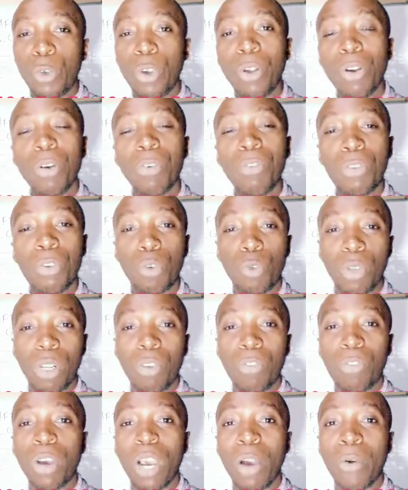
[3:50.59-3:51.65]
12 to
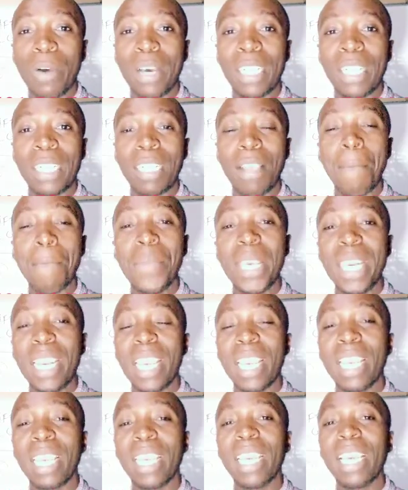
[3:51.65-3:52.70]
24 hours,
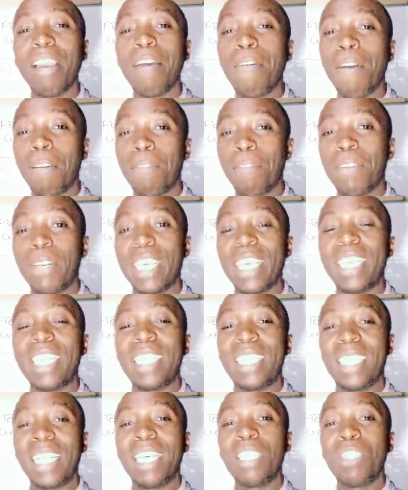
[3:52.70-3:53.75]
meaning roughly
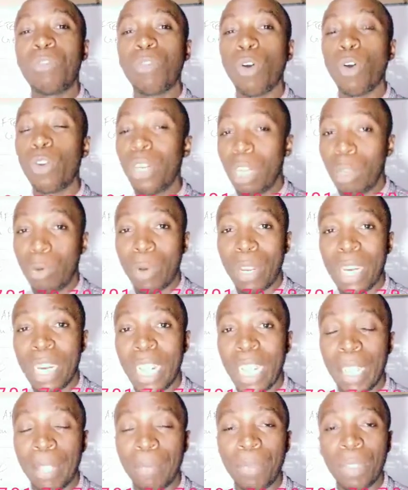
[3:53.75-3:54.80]
it stays for only
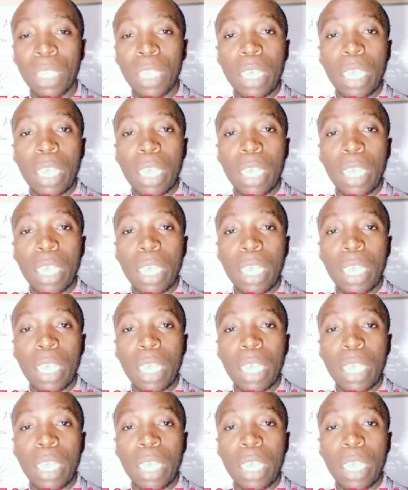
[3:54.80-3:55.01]
1 day.